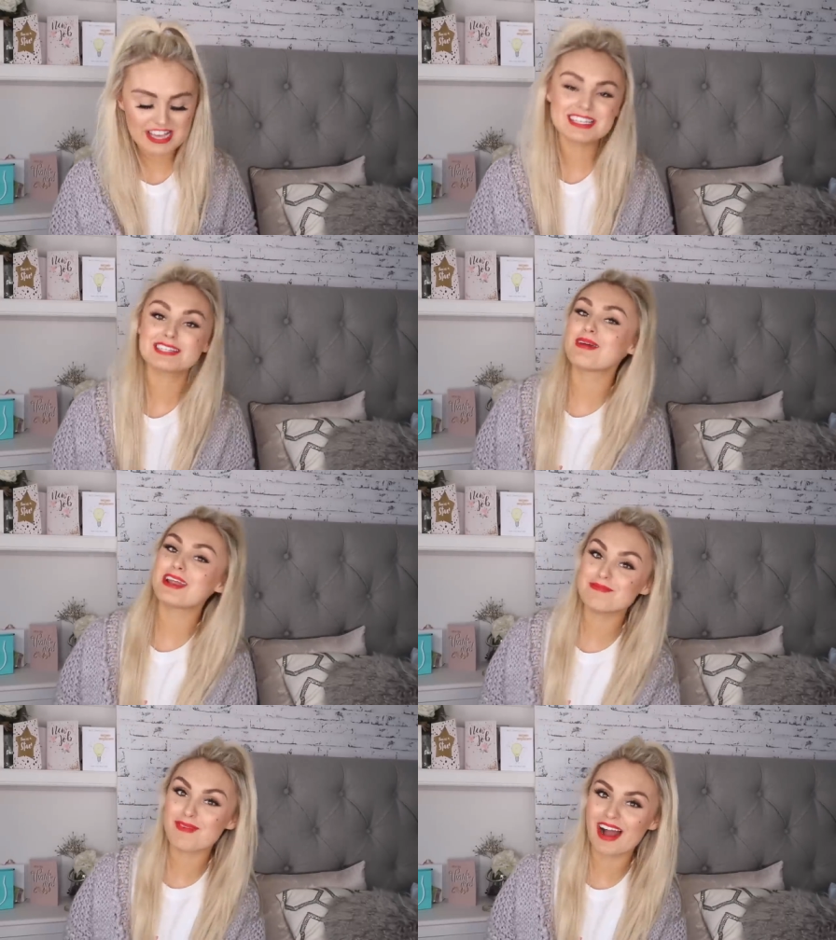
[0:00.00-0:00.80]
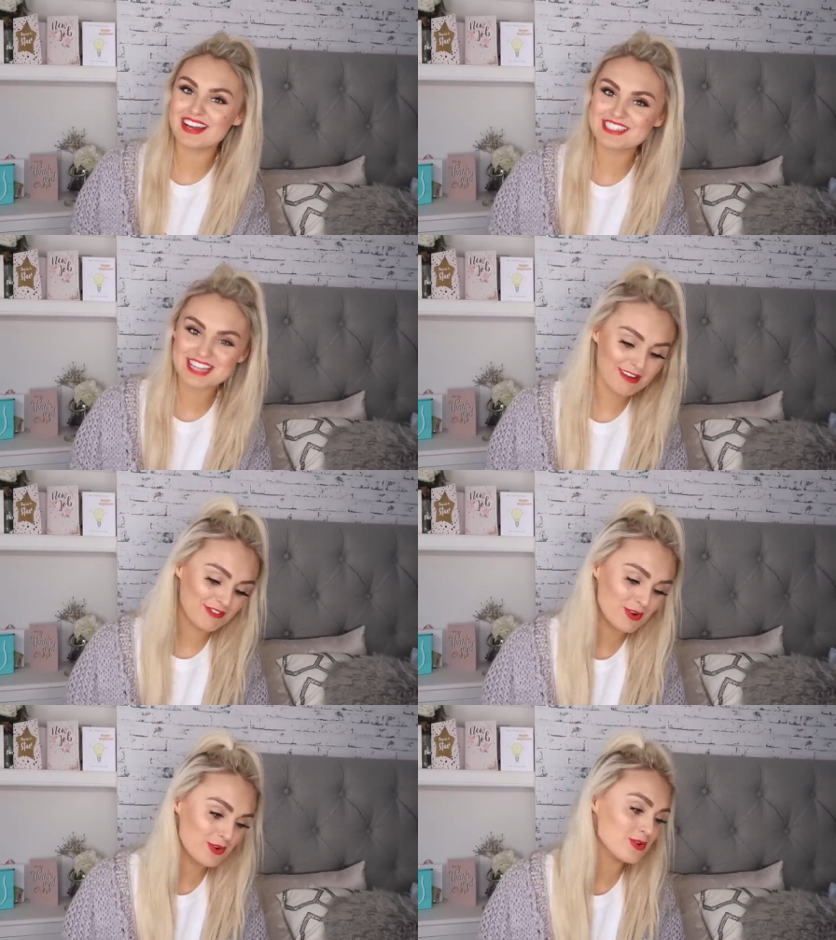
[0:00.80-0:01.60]
this has been my
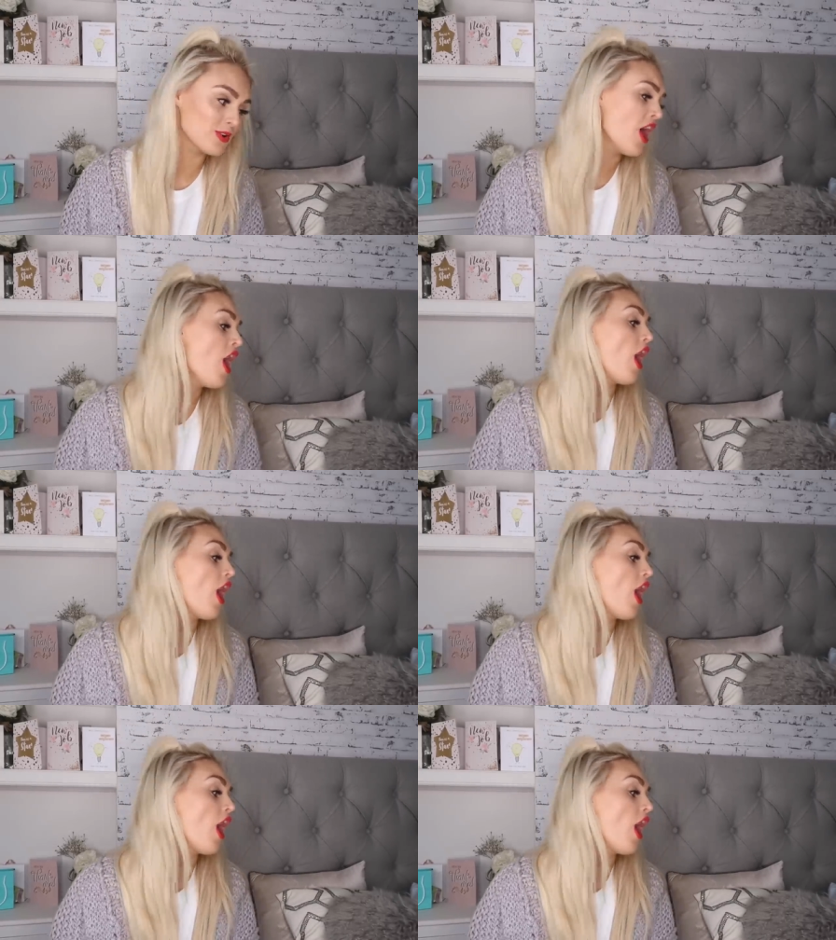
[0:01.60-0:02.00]
Zaful haul.